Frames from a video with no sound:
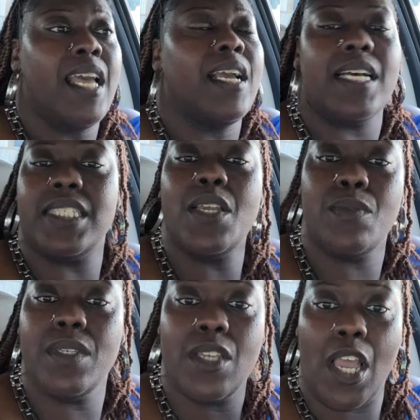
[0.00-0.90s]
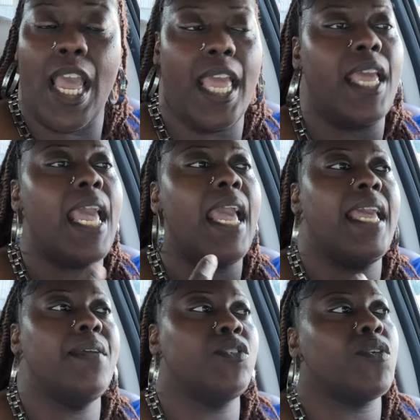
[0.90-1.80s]
because he he
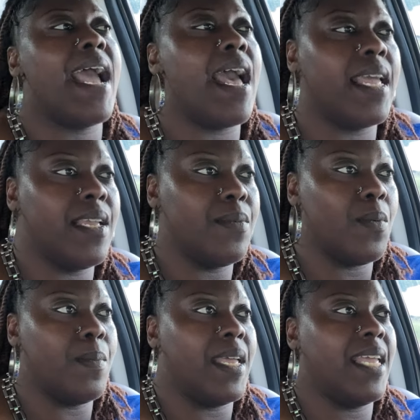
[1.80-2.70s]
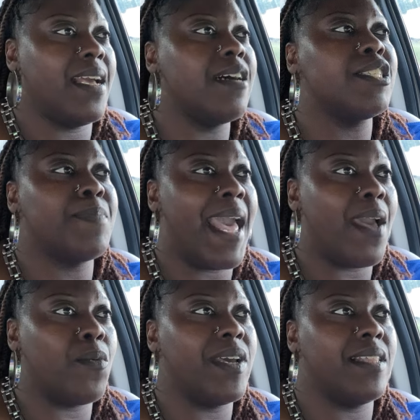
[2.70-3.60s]
he tra- he he comes back
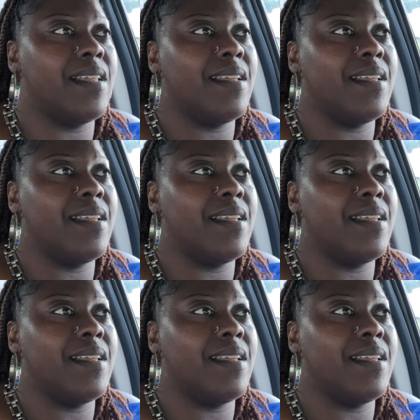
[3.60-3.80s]
with